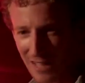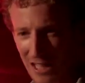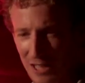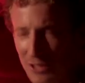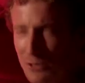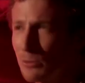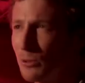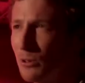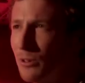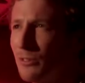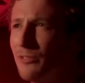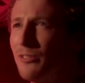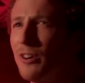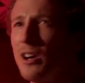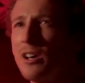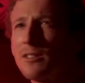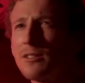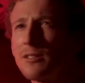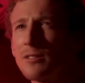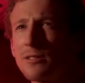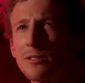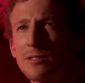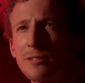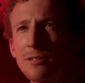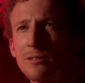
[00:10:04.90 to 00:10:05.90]
That's what a
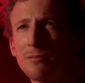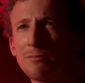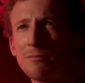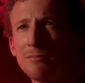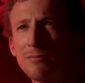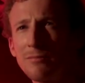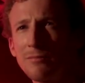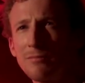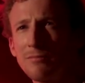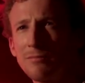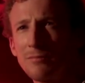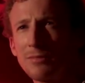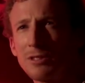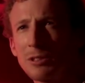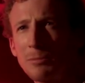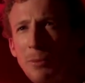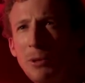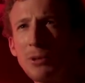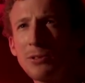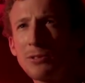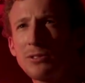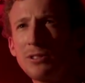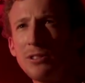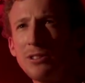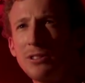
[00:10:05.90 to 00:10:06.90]
father's
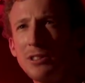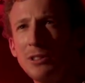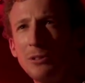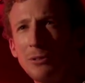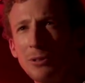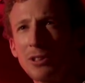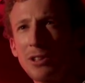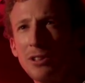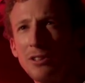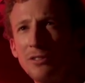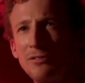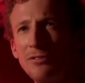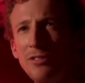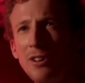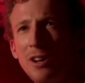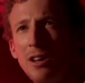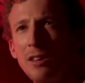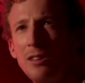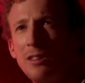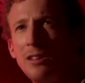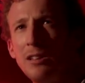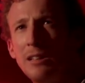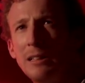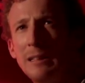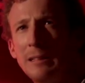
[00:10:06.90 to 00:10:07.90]
supposed to do, a good
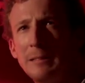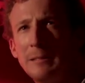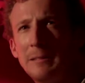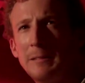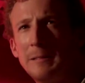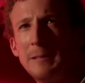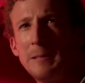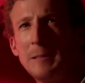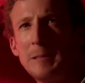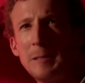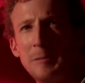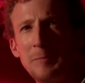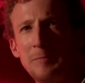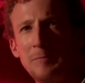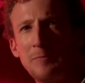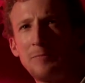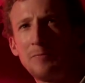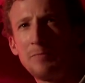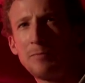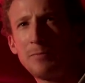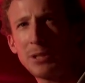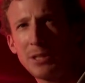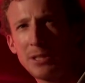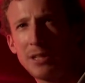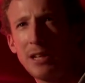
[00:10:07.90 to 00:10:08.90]
father.
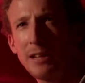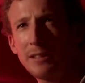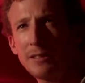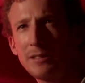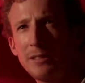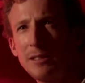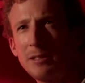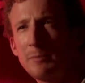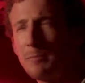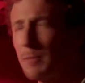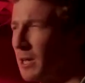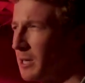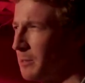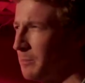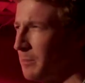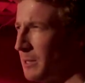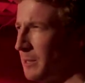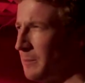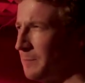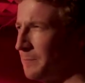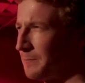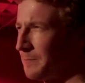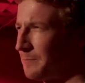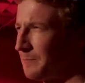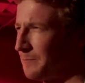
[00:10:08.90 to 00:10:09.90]
Protect his
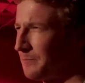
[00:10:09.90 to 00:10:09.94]
baby.